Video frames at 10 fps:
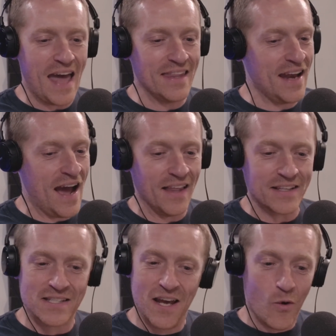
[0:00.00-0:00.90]
And then,
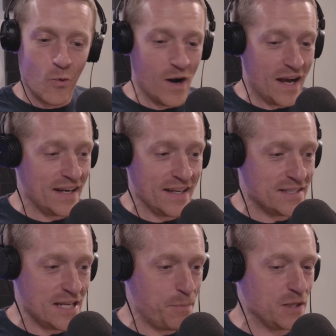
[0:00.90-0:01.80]
Alex, we're not going to
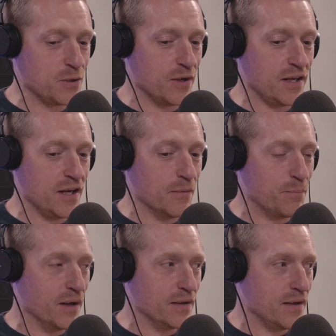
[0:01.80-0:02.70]
get deep into it here,
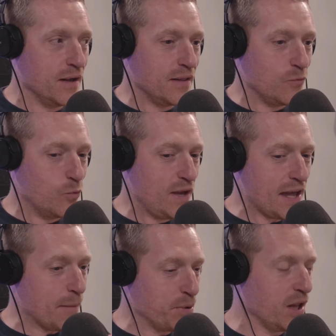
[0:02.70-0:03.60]
but we
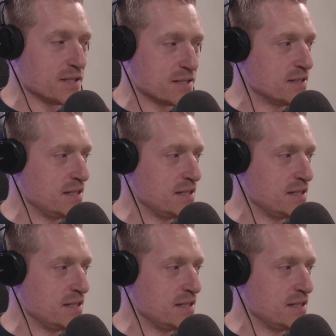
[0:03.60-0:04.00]
add a plus to